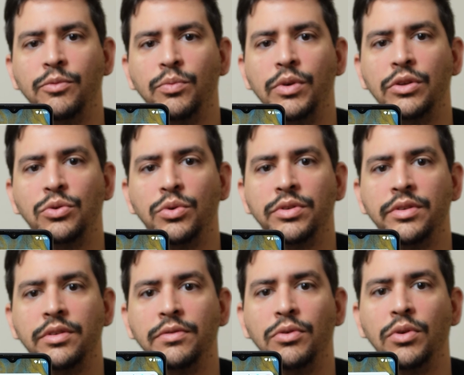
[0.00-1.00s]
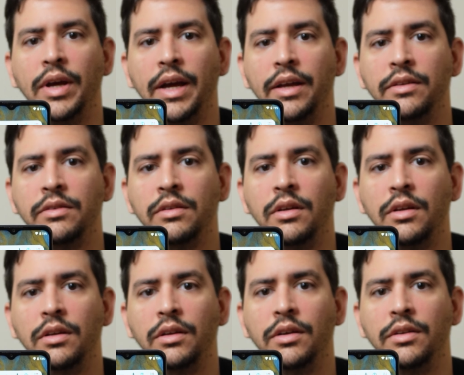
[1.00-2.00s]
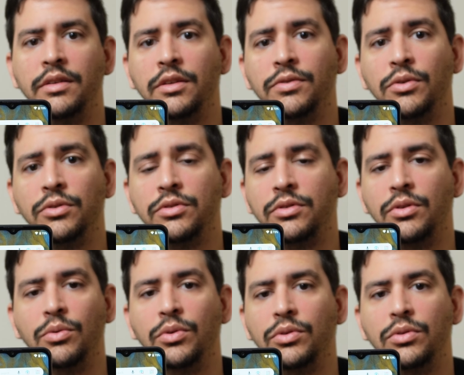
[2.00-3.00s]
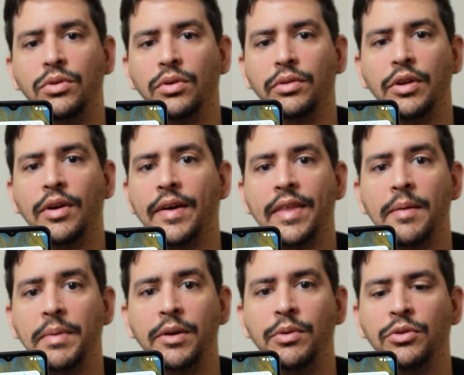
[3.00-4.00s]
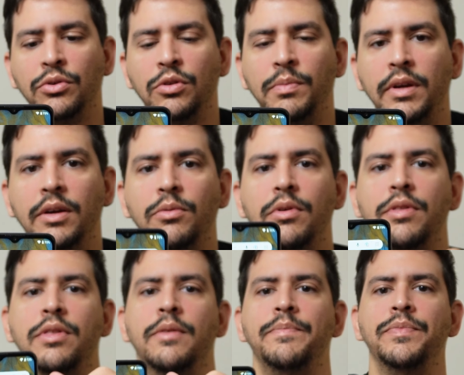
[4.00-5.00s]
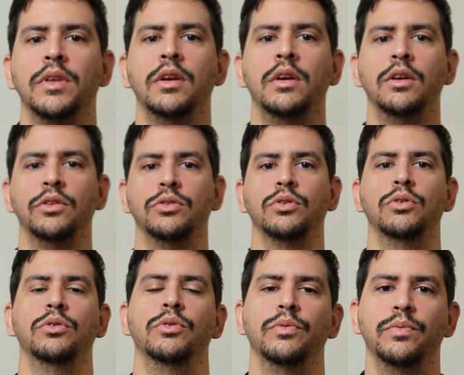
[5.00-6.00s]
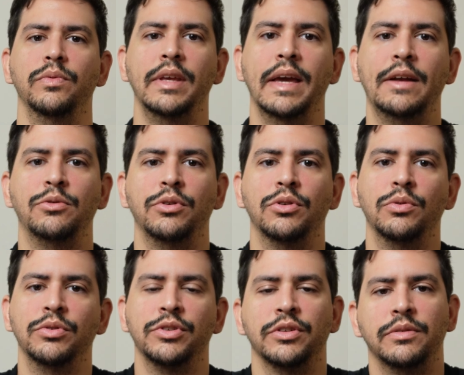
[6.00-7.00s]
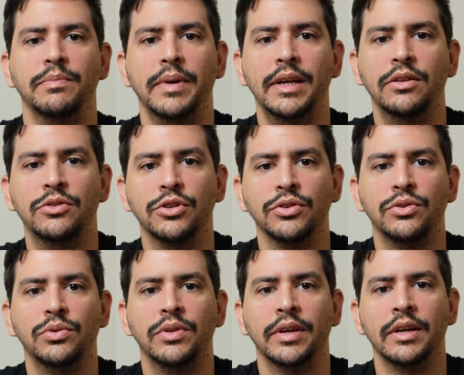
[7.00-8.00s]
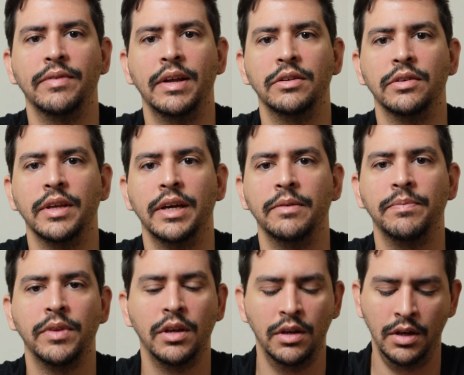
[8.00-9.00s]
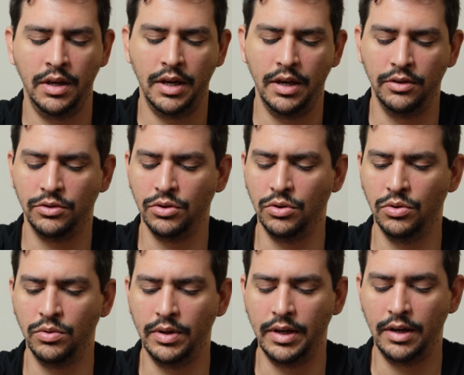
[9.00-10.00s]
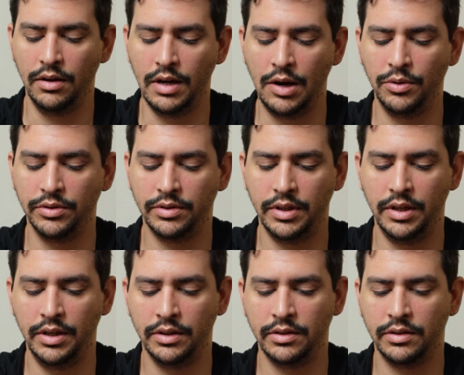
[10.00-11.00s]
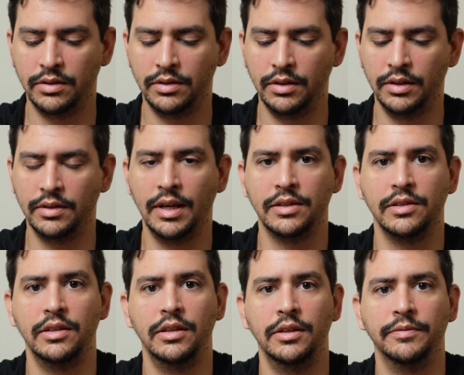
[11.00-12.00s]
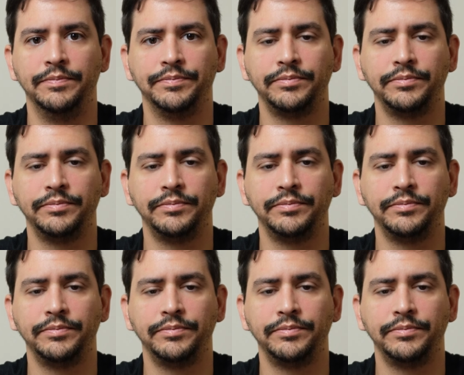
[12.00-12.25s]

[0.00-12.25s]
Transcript: resources the phone has, because these phones don't have that many resources to begin with. So the Android Go was just made just to take advantage of that. And so I would say it's actually